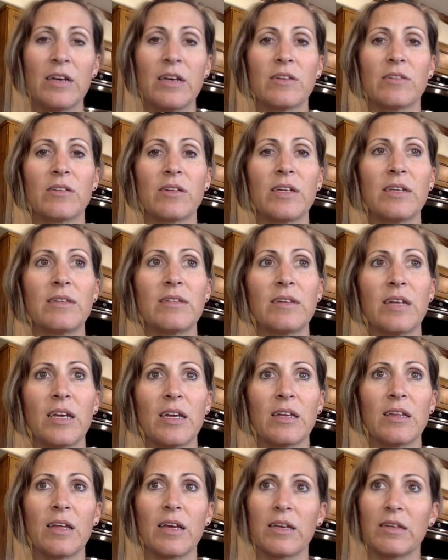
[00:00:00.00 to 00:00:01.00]
So let's
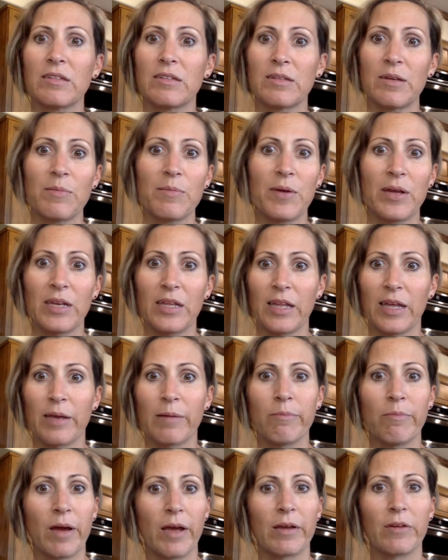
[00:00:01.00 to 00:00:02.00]
take somebody
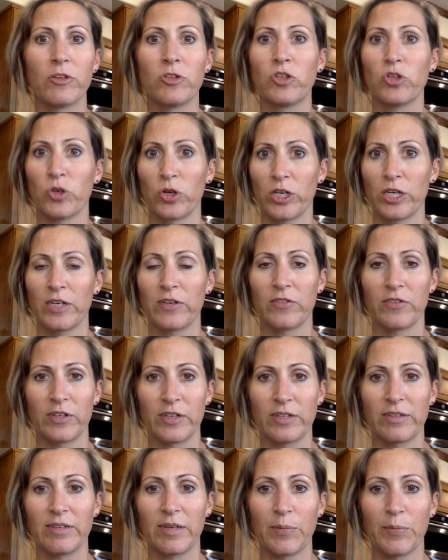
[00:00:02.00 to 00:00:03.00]
like Michael Jordan, for
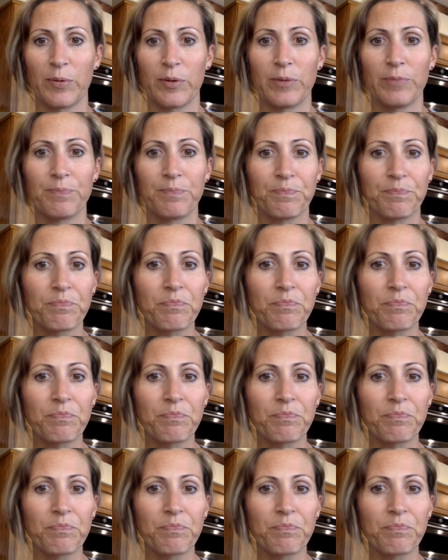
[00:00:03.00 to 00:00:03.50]
example,